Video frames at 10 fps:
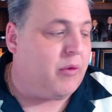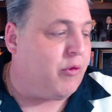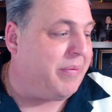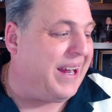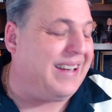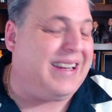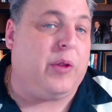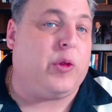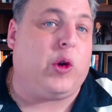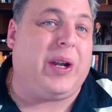from
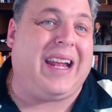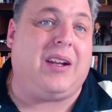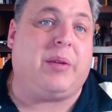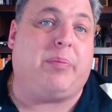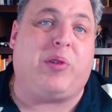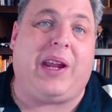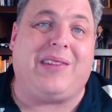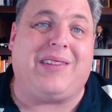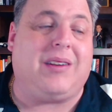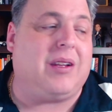1938 to
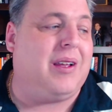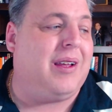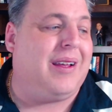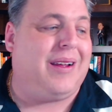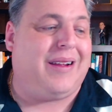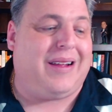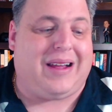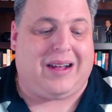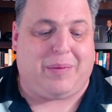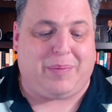present.
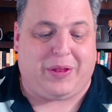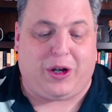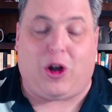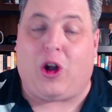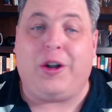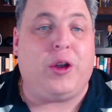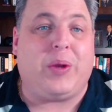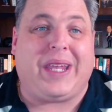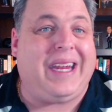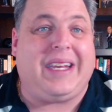There are no
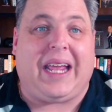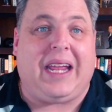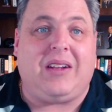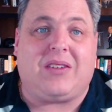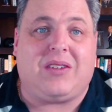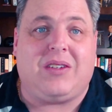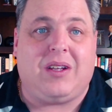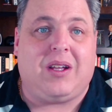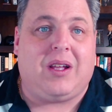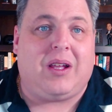key dates.
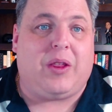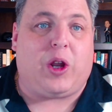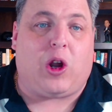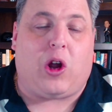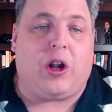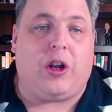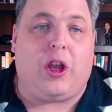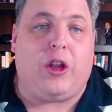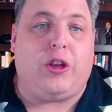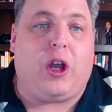There are
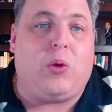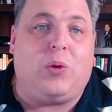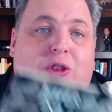no